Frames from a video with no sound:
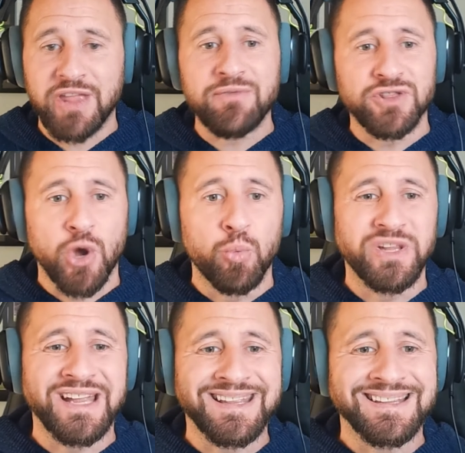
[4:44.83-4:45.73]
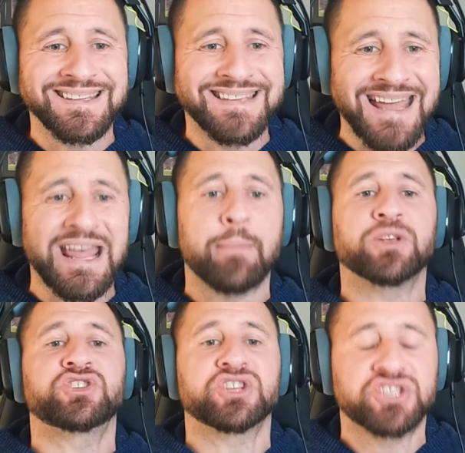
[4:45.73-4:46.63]
even though we didn't get that
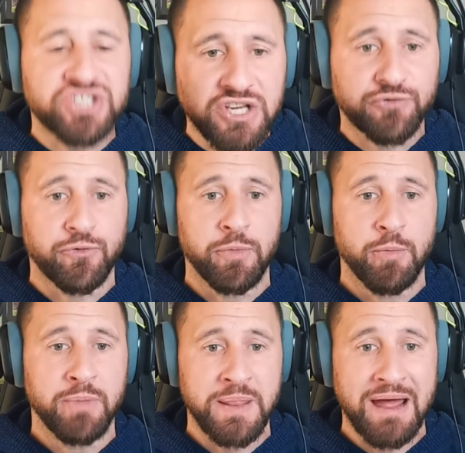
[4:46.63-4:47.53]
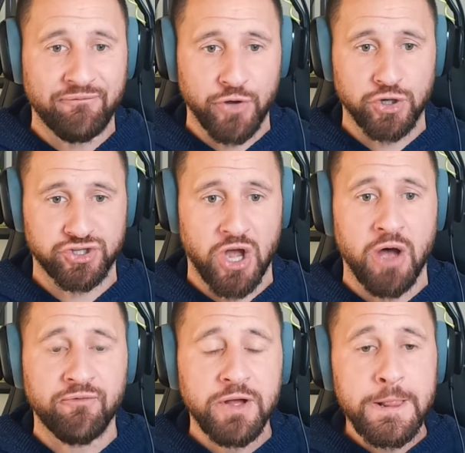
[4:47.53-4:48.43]
much success from them in that first half